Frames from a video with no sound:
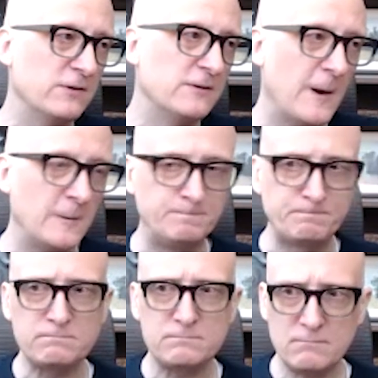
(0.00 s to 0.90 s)
So
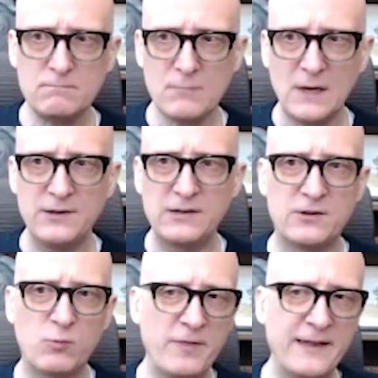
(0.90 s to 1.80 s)

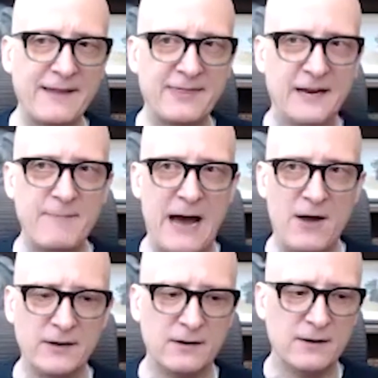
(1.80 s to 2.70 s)
it's one that I think about,
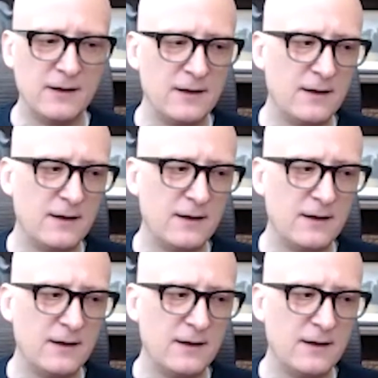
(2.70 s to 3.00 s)
and